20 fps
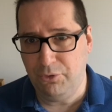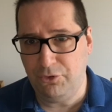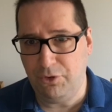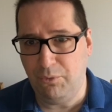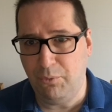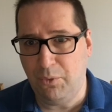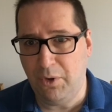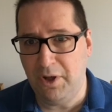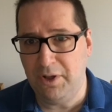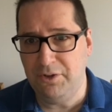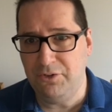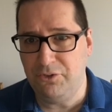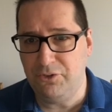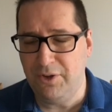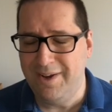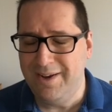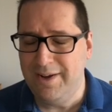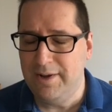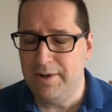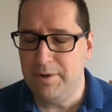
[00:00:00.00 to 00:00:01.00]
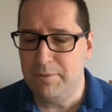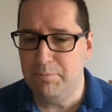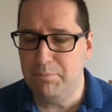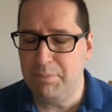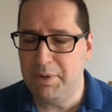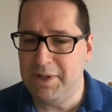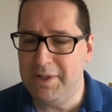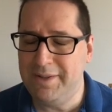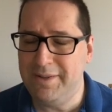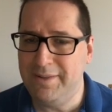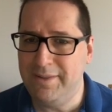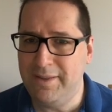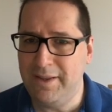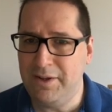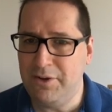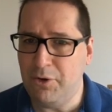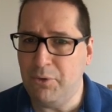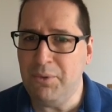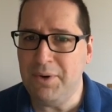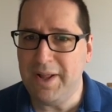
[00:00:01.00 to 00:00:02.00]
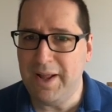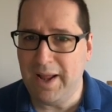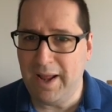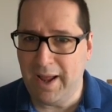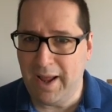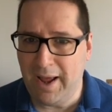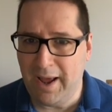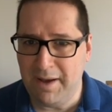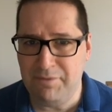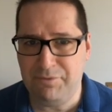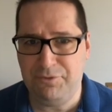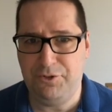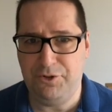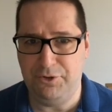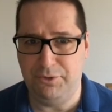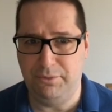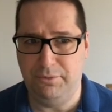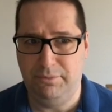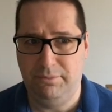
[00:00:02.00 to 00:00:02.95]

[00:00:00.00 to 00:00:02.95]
and ones, but they don't have to.